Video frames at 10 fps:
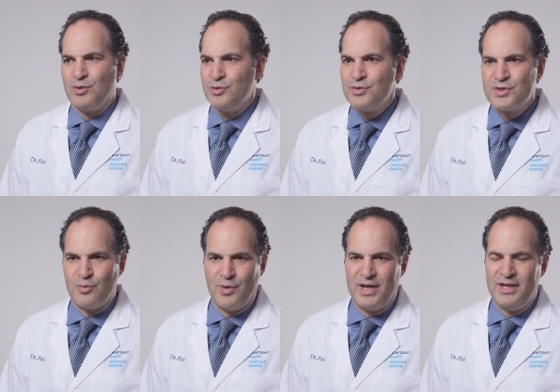lose the
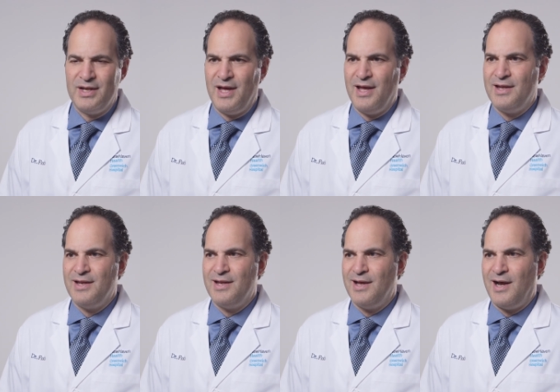weight,
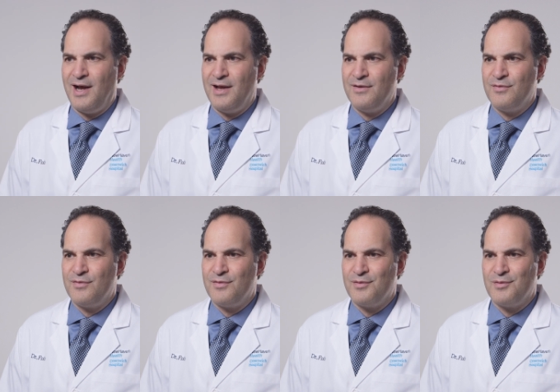and I've
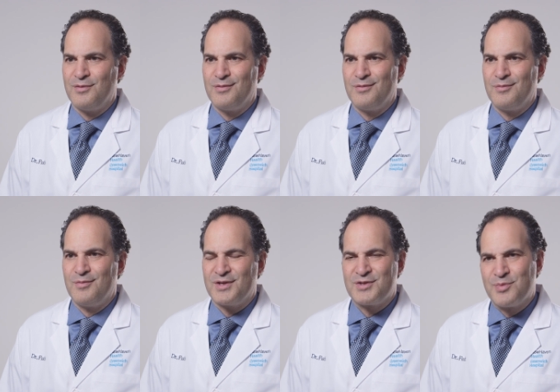
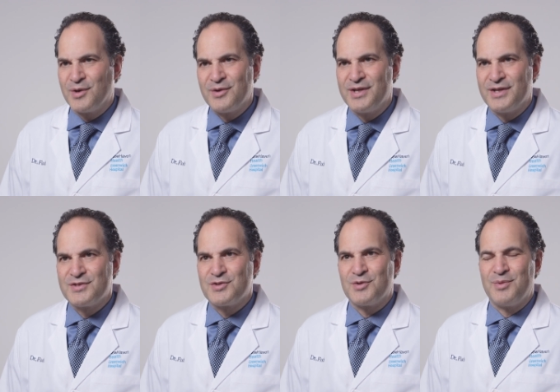
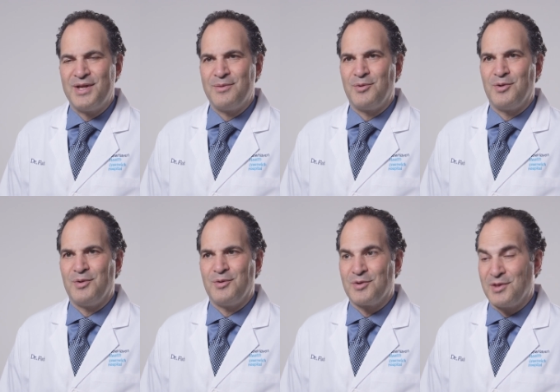experienced or been
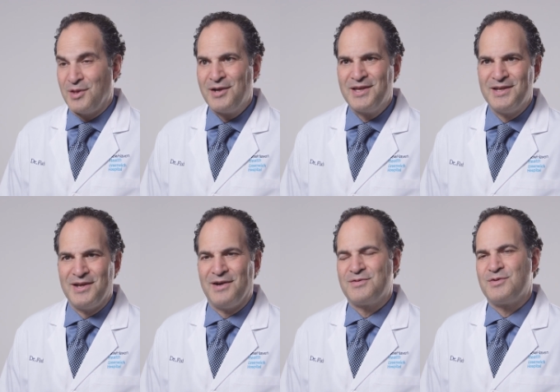able or lucky
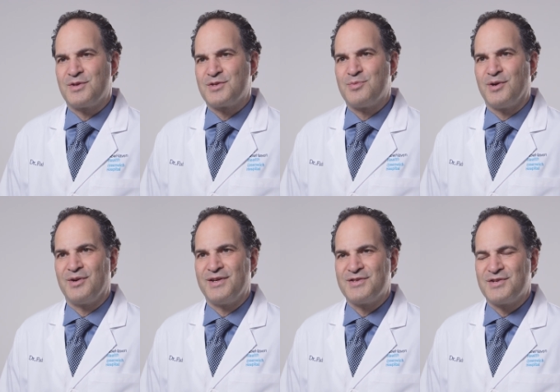enough to
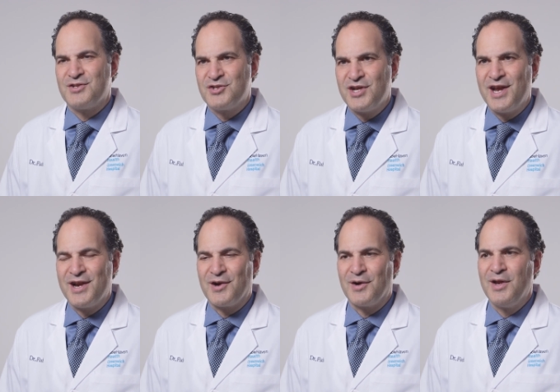experience and
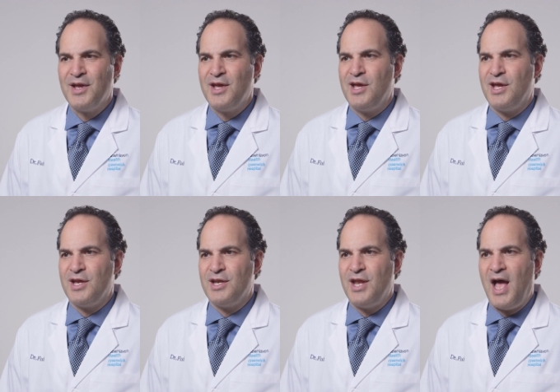share in